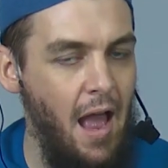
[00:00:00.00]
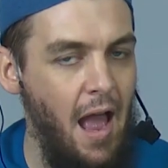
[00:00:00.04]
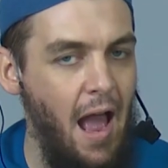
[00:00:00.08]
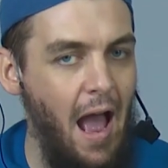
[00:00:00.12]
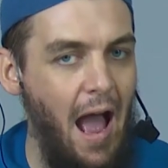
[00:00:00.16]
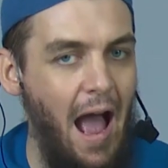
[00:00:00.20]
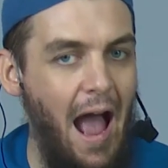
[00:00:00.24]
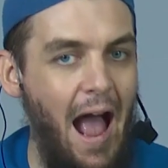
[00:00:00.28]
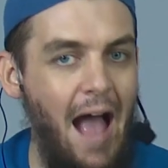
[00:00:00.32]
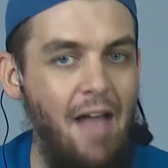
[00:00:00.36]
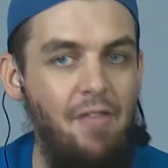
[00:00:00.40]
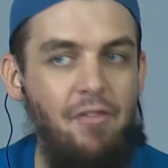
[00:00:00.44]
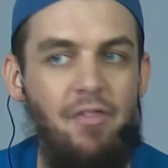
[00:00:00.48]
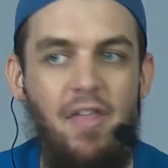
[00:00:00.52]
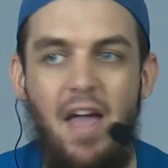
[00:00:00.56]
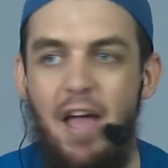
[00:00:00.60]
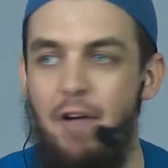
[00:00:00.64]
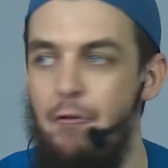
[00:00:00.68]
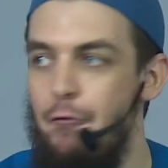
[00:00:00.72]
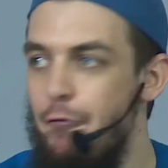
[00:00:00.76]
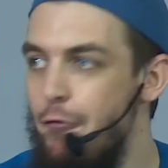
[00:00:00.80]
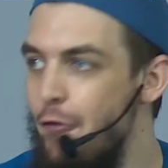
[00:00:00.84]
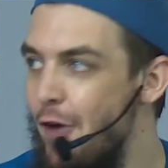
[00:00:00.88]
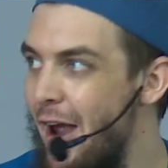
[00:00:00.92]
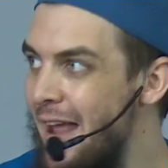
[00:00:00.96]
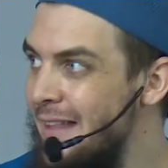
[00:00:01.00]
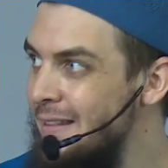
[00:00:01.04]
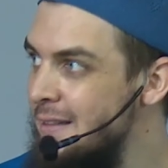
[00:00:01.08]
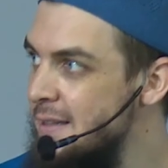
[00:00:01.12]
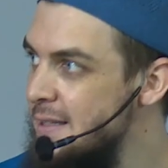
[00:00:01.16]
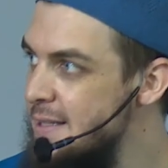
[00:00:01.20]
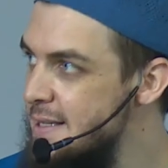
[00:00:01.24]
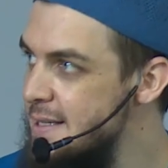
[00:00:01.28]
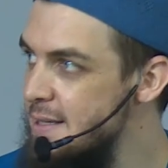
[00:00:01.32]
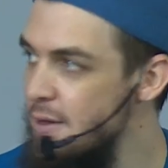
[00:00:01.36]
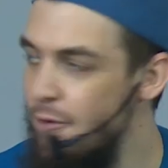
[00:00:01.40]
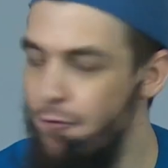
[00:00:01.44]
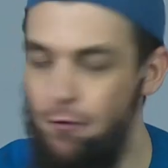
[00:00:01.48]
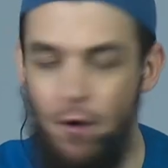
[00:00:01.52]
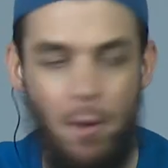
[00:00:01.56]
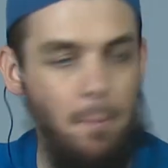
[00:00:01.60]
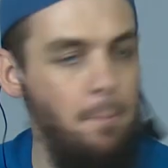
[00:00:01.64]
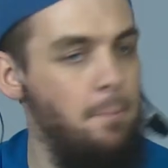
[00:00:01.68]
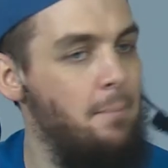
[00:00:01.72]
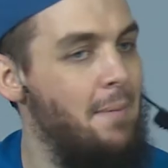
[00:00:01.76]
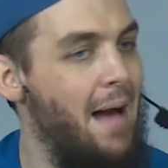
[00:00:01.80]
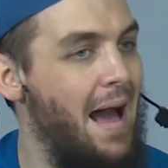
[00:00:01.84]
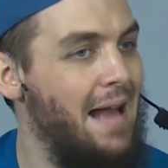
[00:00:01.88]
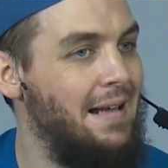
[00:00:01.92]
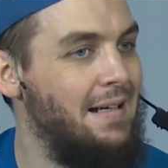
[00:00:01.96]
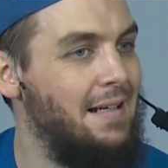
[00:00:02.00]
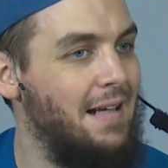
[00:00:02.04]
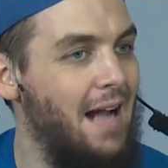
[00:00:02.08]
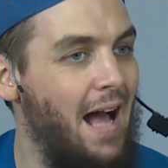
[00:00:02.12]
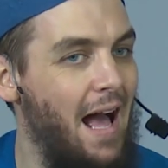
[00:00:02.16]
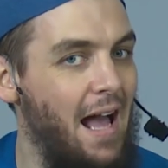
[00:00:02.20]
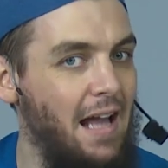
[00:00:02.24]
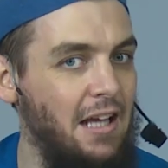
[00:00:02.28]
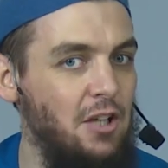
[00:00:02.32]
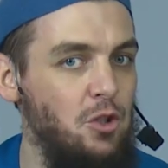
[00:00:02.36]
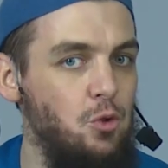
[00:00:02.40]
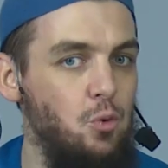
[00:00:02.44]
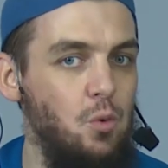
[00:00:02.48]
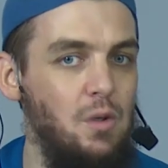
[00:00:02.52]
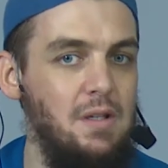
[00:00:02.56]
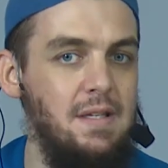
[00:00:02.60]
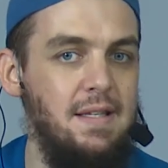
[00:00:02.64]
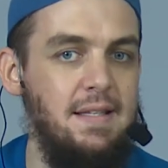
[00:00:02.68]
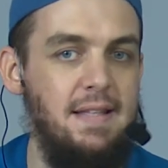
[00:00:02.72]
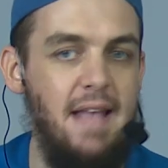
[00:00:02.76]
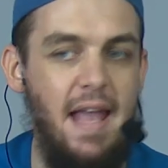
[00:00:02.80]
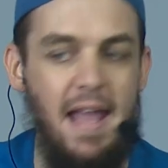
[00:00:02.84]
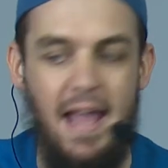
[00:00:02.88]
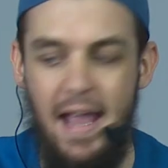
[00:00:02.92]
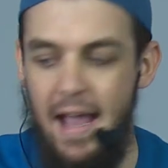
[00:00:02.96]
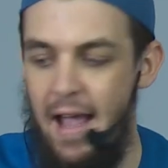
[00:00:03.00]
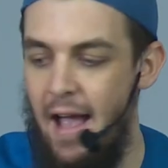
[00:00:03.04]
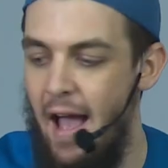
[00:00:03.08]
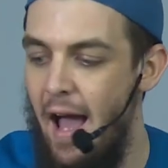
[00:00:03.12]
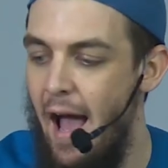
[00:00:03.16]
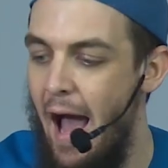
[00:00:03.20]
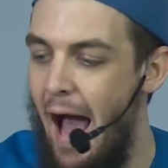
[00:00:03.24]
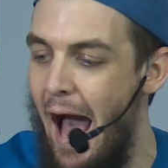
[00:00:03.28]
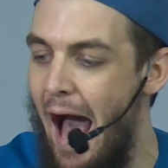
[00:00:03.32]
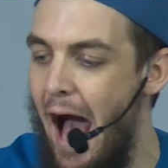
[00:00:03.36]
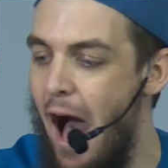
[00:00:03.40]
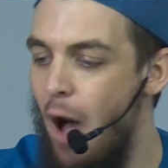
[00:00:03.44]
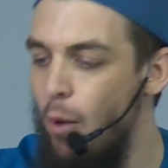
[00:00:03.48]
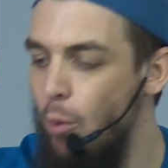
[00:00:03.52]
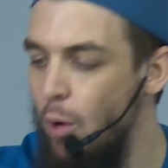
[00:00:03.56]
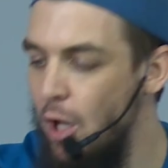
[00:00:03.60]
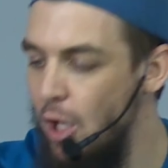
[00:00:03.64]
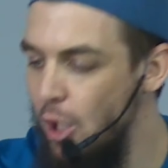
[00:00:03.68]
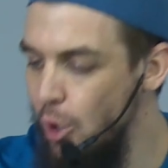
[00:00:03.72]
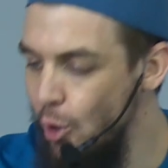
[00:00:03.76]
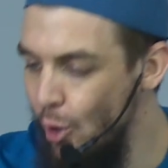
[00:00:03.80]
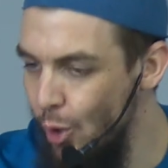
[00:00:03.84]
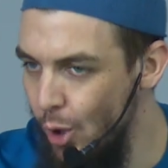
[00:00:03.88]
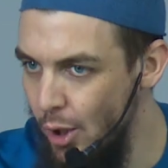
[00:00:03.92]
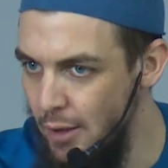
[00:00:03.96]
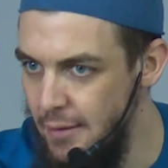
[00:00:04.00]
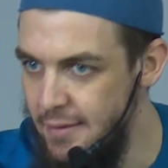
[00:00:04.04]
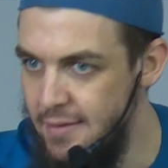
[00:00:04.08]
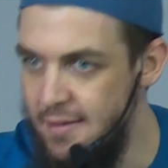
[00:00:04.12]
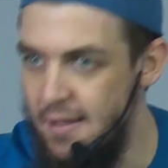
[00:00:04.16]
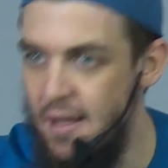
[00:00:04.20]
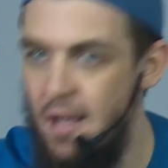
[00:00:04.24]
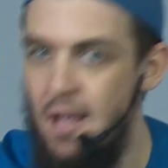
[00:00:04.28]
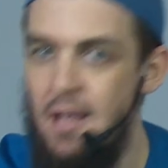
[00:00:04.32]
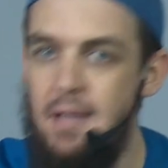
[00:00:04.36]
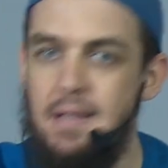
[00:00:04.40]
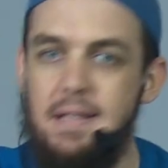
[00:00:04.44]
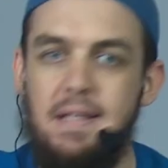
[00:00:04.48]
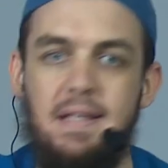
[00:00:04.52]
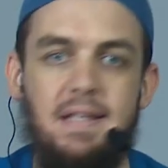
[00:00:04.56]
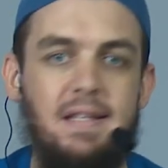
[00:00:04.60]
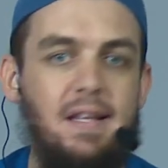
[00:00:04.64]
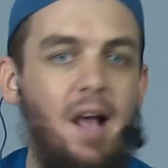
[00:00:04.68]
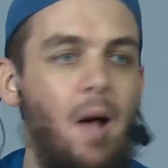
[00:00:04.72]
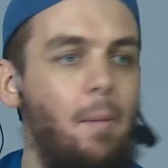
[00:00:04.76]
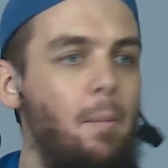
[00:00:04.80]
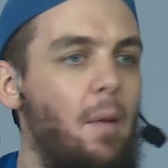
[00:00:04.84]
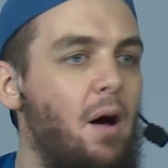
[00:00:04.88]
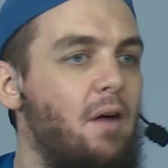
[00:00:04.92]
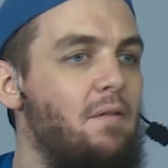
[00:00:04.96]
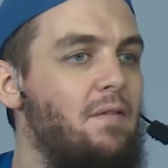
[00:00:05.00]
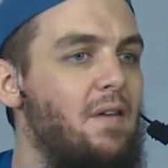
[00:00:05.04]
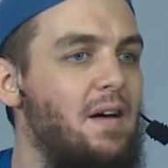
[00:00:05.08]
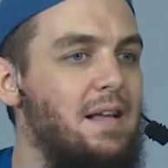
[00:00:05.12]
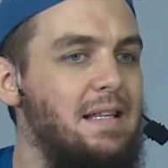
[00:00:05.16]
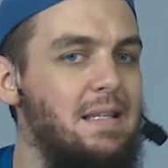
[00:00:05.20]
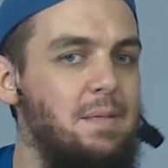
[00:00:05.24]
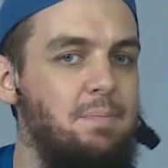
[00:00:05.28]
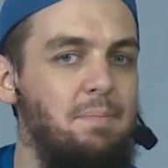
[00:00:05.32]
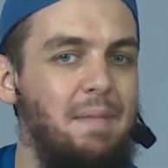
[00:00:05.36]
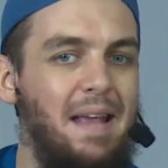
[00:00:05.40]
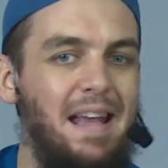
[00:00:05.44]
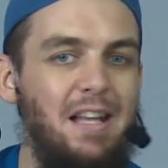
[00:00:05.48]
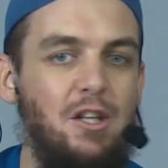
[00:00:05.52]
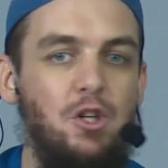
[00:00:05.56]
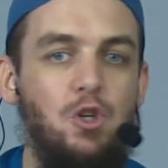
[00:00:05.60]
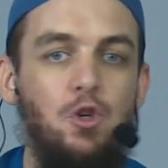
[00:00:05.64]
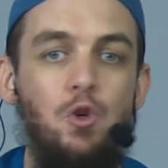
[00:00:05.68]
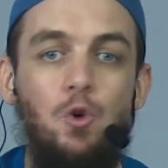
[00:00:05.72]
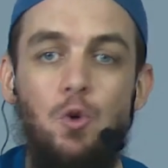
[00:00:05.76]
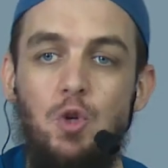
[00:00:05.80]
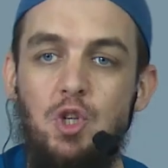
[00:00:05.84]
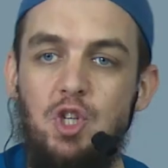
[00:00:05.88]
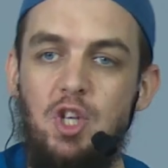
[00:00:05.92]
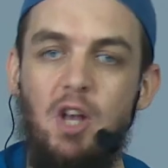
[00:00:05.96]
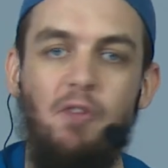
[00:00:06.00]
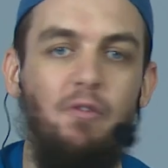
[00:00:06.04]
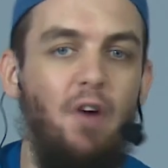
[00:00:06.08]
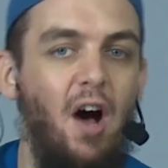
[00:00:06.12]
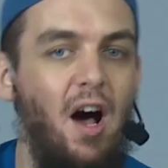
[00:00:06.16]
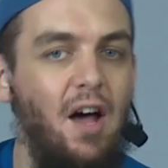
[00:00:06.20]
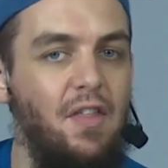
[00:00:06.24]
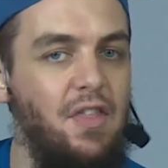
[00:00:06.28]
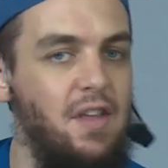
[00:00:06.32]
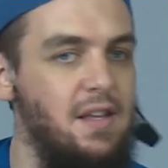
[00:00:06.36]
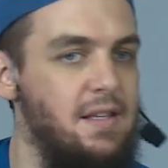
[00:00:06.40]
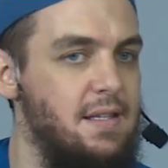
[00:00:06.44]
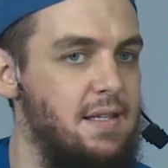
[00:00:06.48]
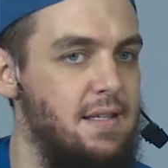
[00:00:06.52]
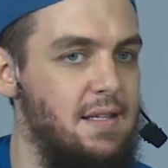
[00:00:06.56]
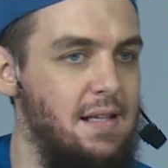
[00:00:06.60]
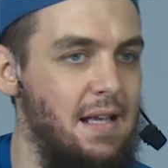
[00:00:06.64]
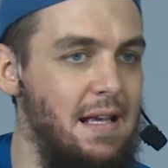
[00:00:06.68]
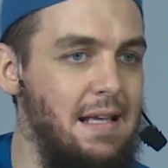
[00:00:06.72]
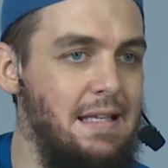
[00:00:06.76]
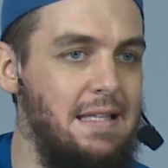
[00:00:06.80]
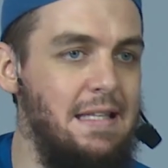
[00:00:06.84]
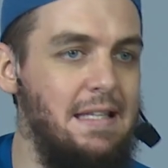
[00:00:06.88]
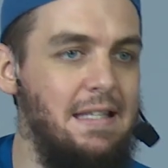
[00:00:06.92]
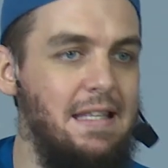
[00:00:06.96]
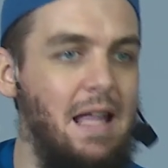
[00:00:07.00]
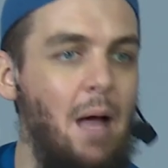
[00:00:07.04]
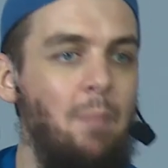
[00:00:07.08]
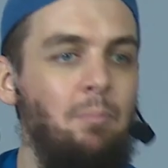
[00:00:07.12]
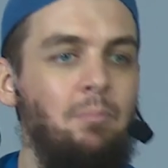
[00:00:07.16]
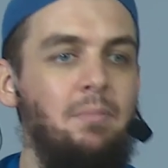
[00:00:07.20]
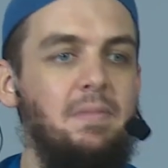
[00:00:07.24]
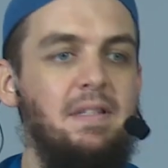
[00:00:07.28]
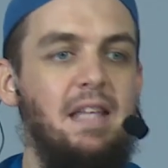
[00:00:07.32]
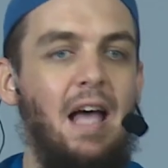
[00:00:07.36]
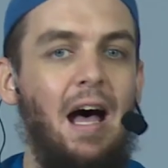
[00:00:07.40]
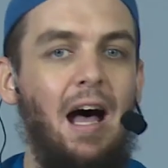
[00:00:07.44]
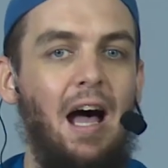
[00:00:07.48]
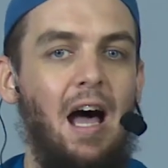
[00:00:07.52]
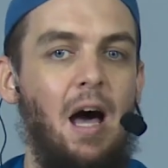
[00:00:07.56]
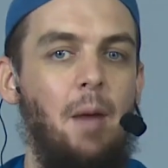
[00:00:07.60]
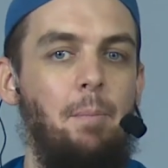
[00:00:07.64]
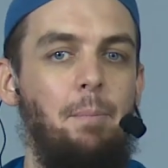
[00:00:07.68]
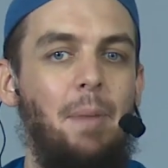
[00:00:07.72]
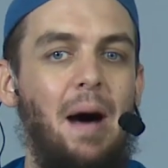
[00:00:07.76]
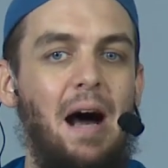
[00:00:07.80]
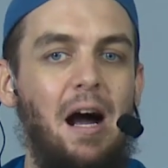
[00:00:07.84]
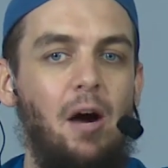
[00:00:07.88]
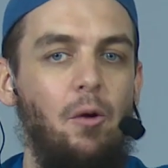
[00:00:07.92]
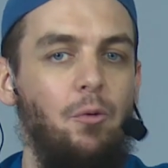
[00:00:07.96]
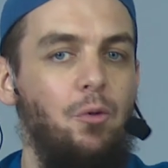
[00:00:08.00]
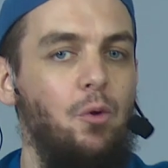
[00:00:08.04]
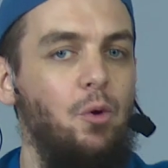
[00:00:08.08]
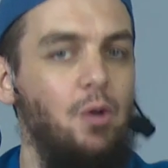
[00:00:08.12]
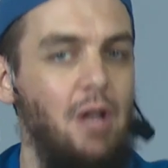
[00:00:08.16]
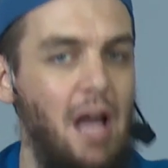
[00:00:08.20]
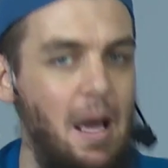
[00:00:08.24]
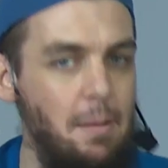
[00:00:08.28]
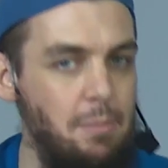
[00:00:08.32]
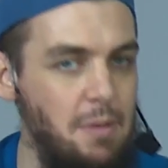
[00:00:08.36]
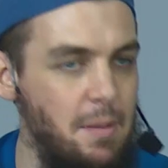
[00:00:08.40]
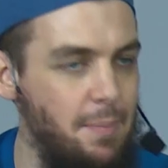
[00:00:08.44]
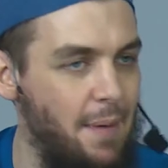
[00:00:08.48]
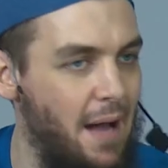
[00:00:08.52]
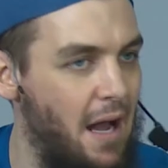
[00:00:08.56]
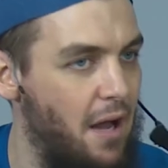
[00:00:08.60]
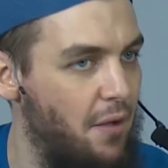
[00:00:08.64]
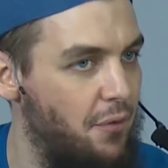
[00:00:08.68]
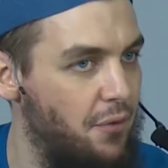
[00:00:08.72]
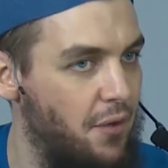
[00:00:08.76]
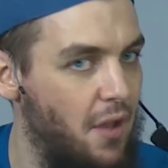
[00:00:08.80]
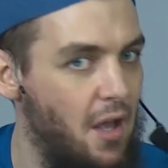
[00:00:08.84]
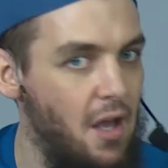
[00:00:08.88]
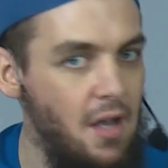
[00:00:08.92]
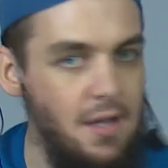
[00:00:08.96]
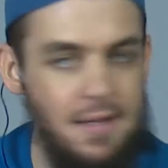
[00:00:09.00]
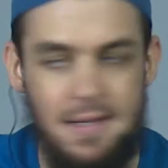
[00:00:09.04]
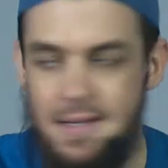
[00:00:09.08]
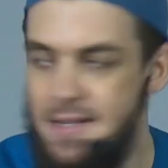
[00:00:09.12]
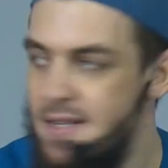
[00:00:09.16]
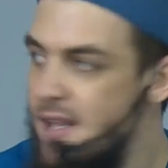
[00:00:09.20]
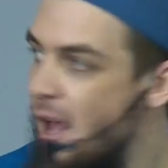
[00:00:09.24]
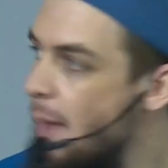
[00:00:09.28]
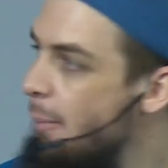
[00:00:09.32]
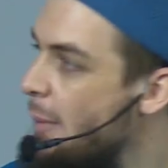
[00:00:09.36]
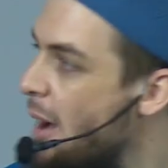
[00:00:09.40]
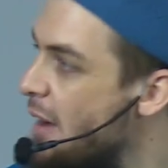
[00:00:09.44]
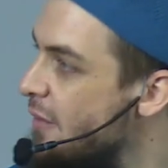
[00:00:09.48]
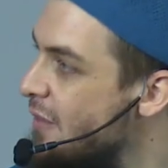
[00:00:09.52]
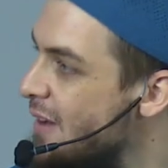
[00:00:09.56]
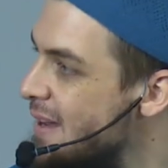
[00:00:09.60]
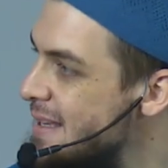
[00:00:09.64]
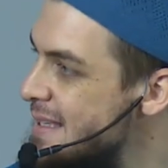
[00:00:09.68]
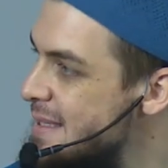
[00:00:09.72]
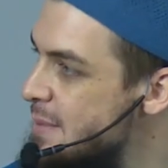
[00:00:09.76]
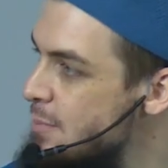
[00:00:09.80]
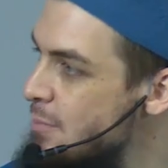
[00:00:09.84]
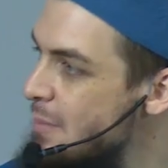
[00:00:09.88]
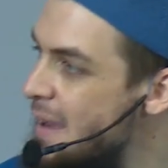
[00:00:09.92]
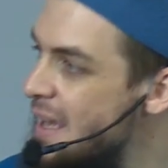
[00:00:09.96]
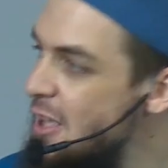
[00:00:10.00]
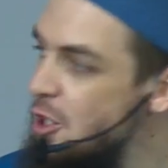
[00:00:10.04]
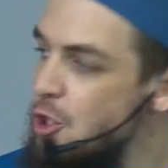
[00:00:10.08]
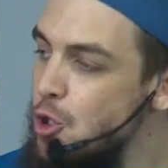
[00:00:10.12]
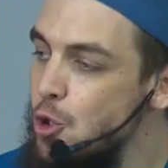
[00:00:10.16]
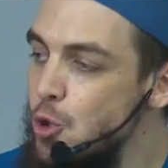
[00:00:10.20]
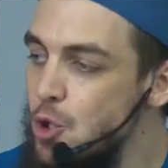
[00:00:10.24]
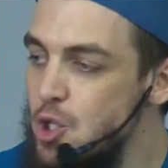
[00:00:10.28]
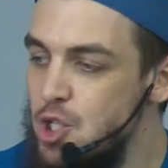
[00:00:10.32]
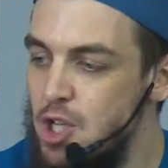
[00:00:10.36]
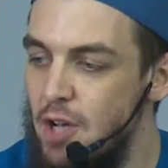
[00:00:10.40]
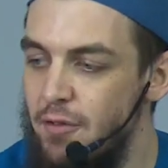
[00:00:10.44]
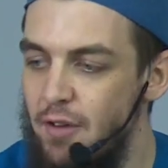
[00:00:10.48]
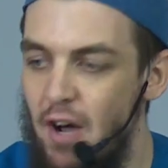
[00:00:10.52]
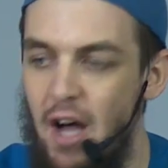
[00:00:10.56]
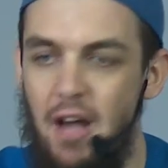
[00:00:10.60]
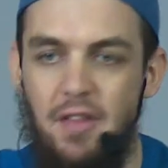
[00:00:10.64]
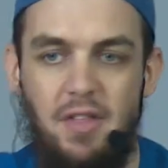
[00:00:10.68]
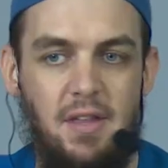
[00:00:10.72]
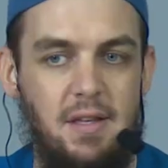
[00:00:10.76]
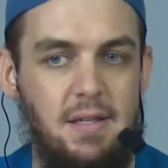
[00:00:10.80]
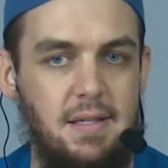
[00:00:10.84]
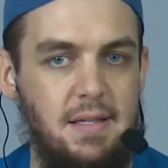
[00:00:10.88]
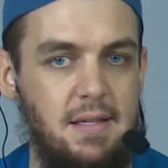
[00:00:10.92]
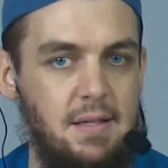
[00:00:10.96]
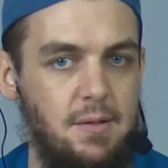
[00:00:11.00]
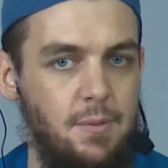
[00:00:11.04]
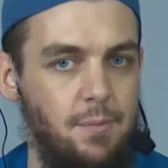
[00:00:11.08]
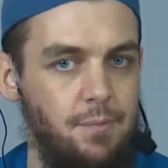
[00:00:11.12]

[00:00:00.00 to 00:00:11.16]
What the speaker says: And their friends from mankind will say, our Lord, some of us made use of others. Istamta'a ba'duna bi ba'd. Some of us made use of others.